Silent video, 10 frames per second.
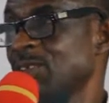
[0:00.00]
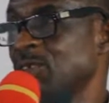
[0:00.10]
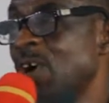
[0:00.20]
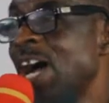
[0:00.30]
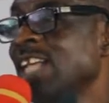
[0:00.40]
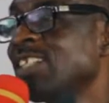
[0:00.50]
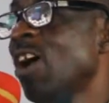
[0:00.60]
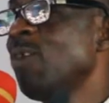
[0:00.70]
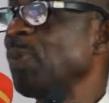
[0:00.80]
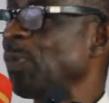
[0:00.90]
So as
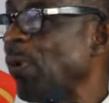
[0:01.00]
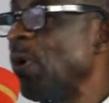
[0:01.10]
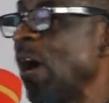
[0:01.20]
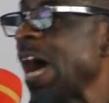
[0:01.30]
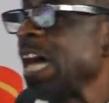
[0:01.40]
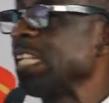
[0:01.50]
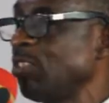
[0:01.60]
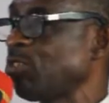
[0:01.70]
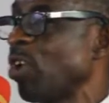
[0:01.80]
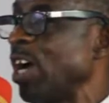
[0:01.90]
some people are
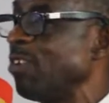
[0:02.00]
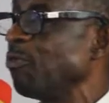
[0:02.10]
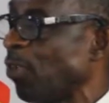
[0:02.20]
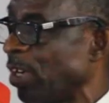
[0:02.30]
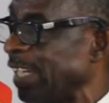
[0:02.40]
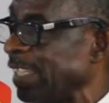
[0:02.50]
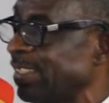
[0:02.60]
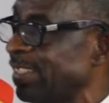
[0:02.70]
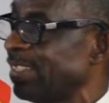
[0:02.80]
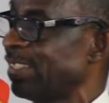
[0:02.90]
destroying forests,